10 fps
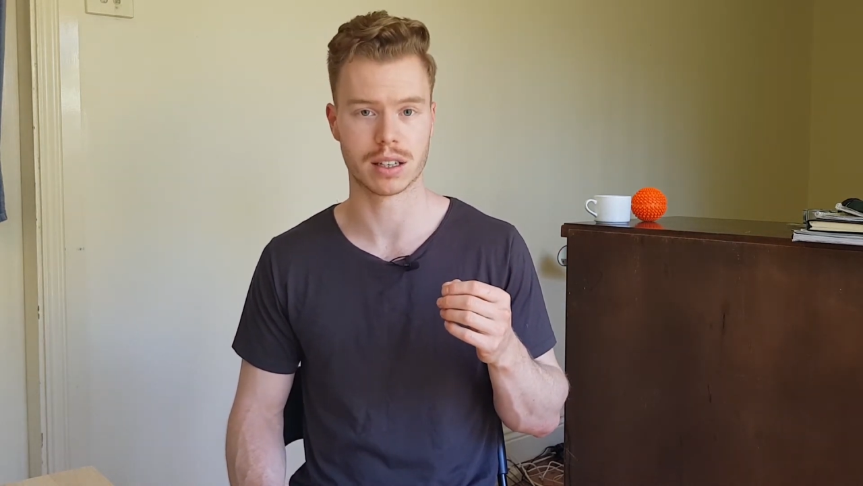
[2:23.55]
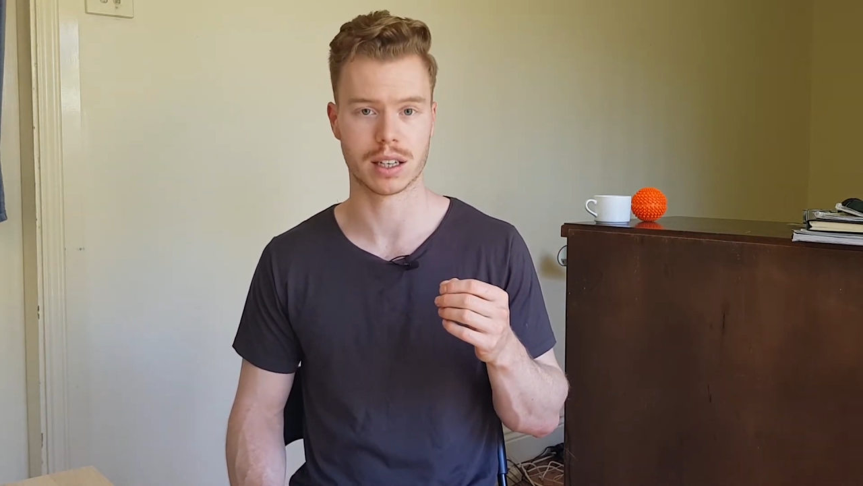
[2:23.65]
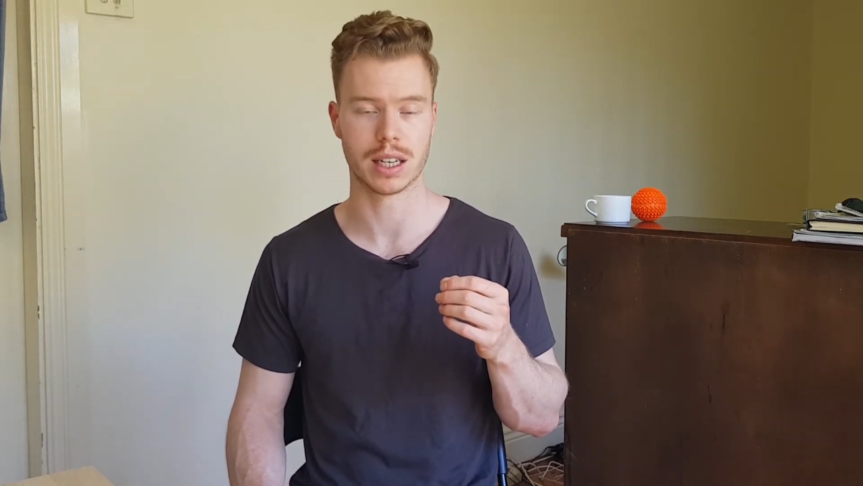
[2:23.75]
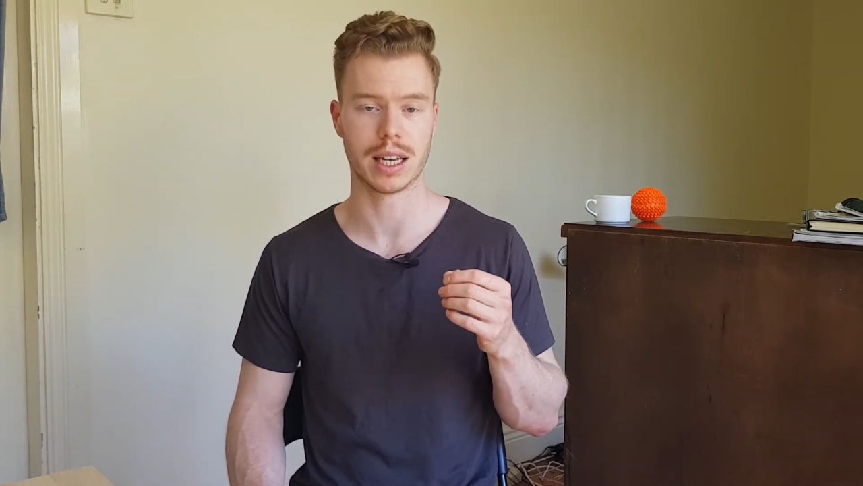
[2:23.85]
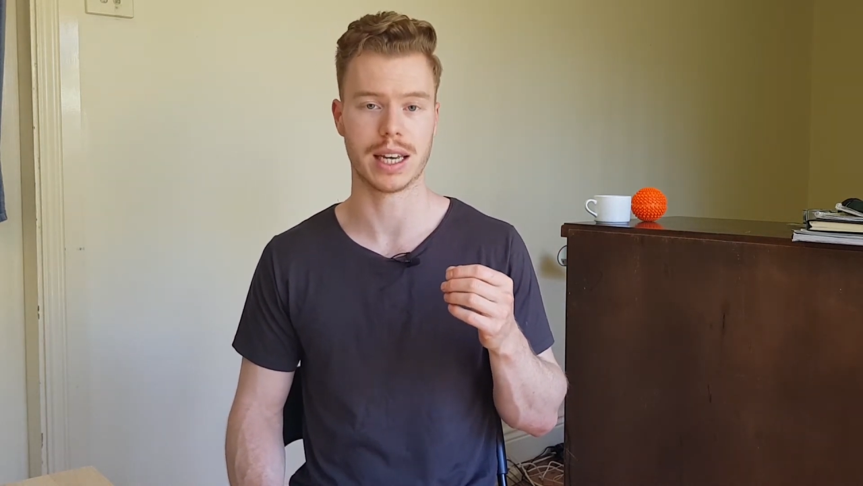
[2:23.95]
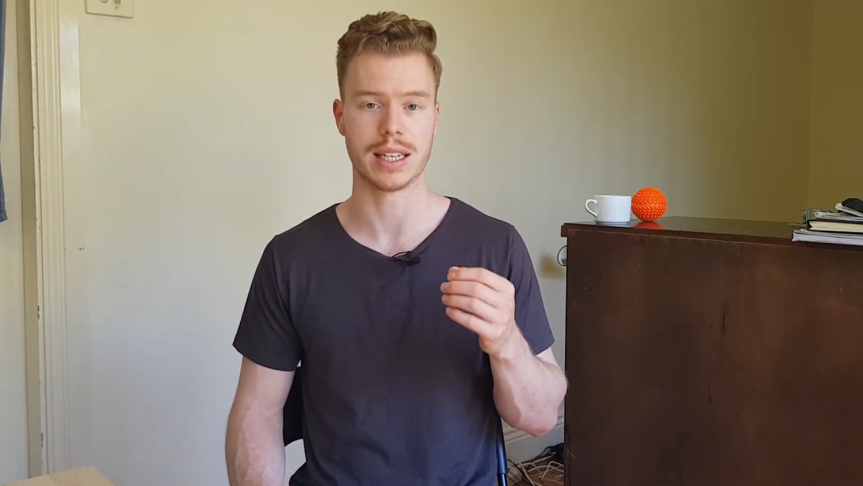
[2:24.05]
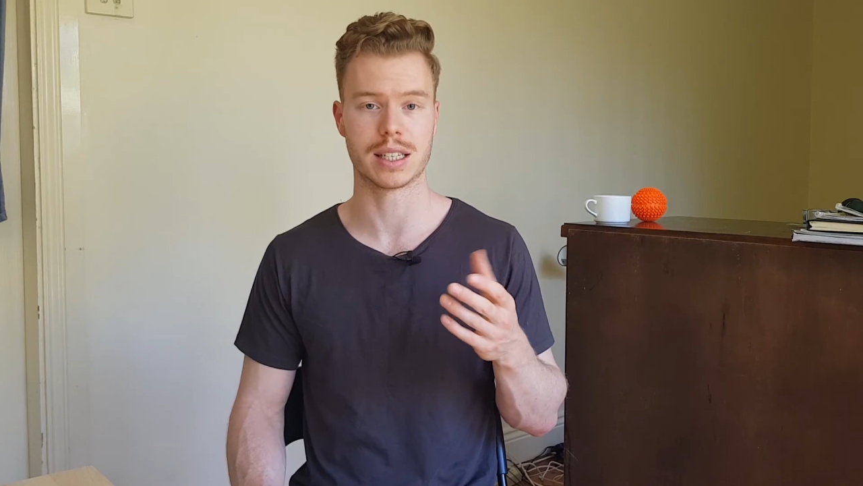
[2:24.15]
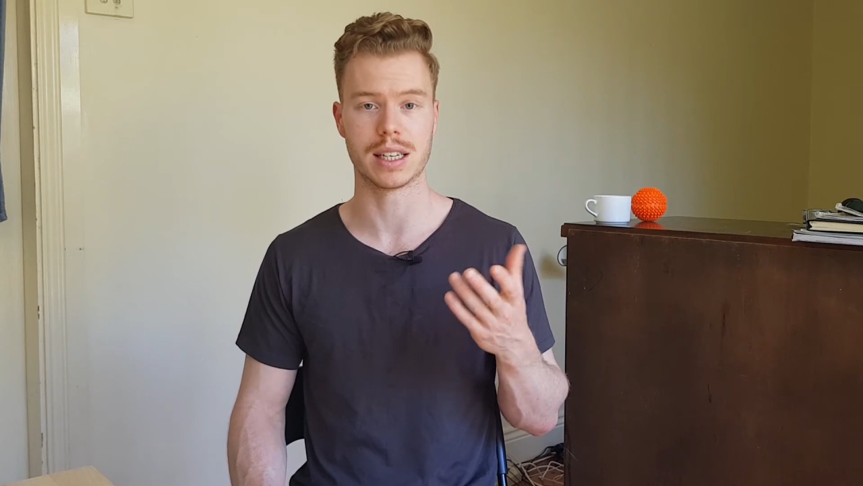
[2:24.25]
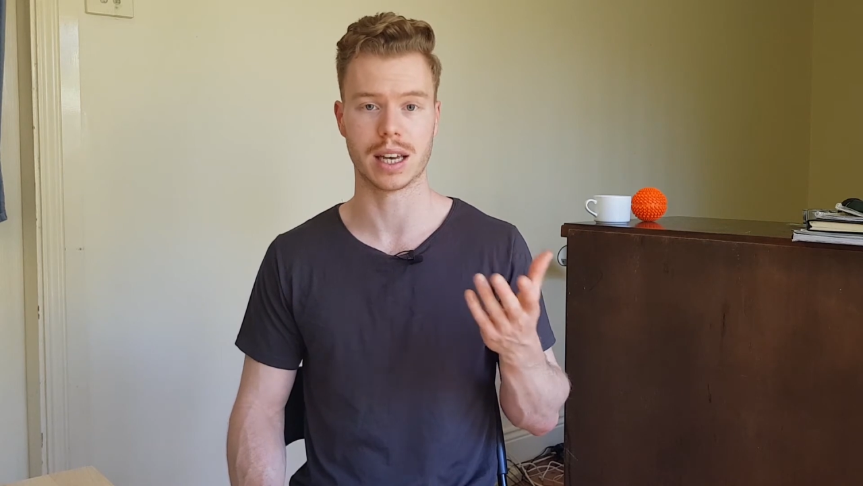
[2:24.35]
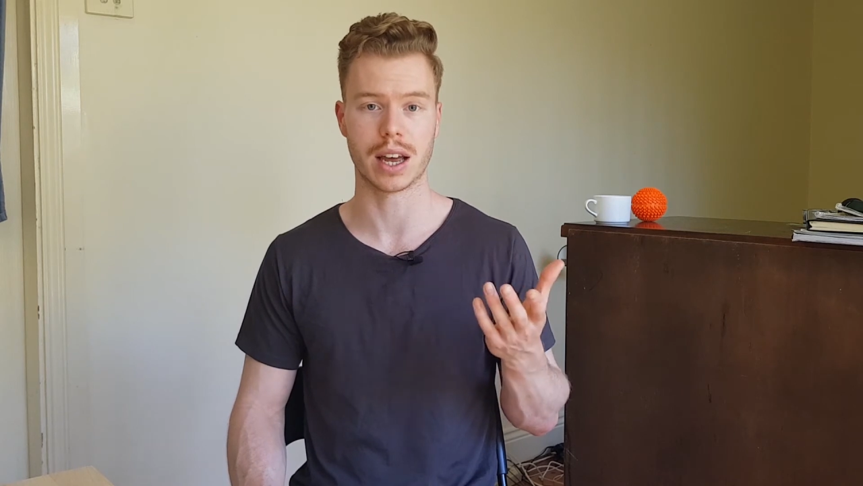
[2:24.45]
the
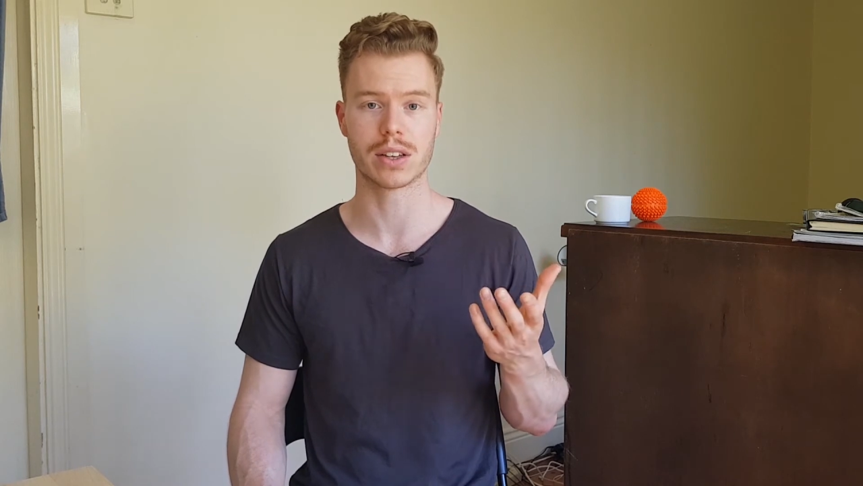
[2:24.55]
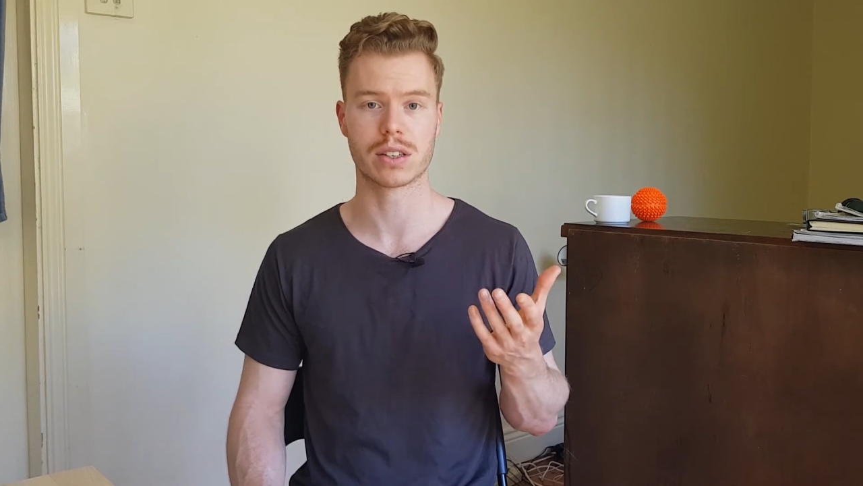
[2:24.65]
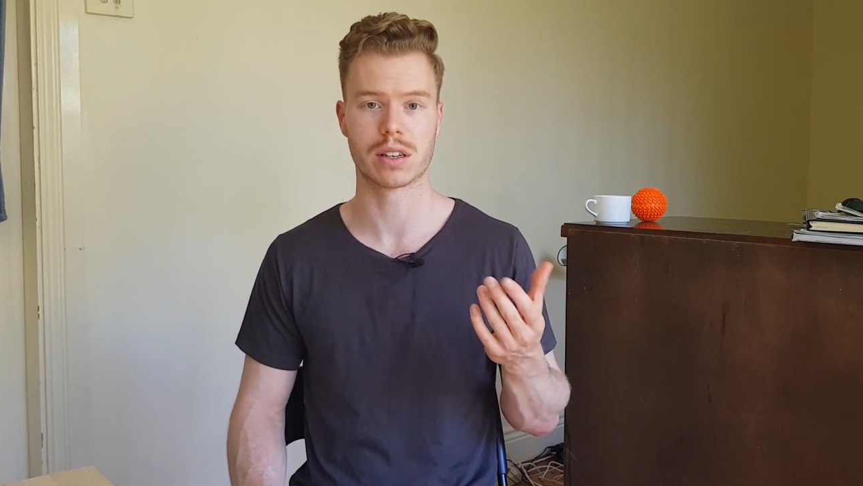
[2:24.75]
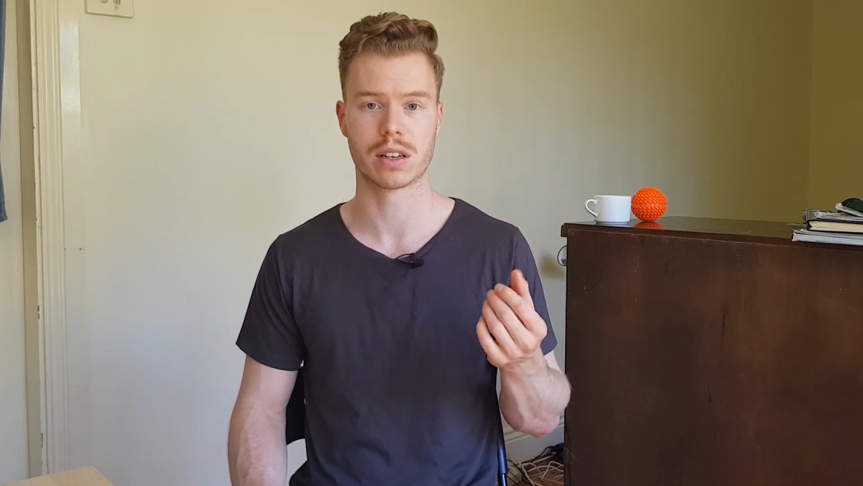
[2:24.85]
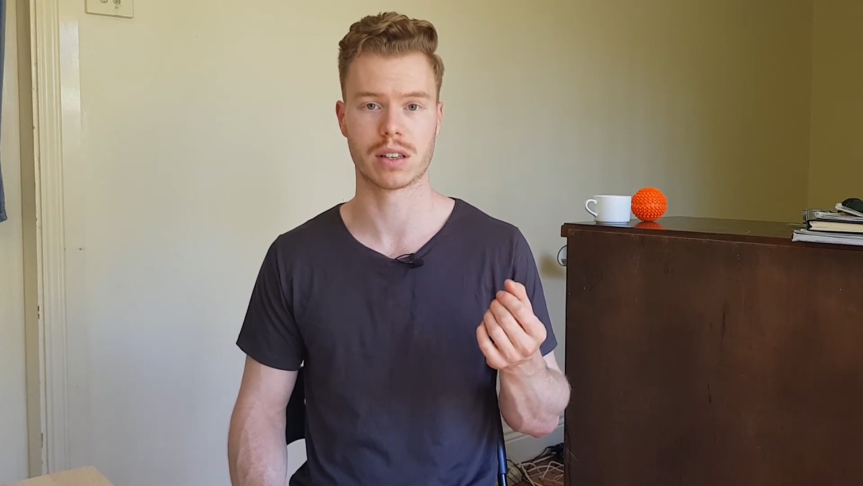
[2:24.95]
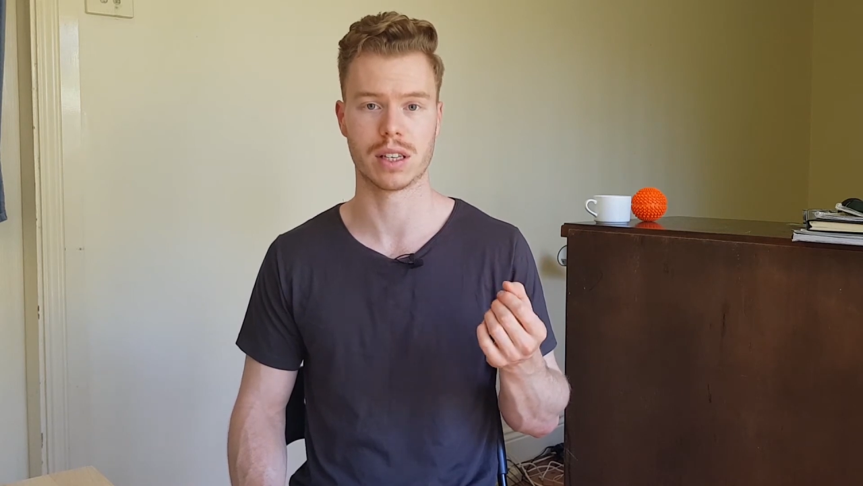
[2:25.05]
ECS,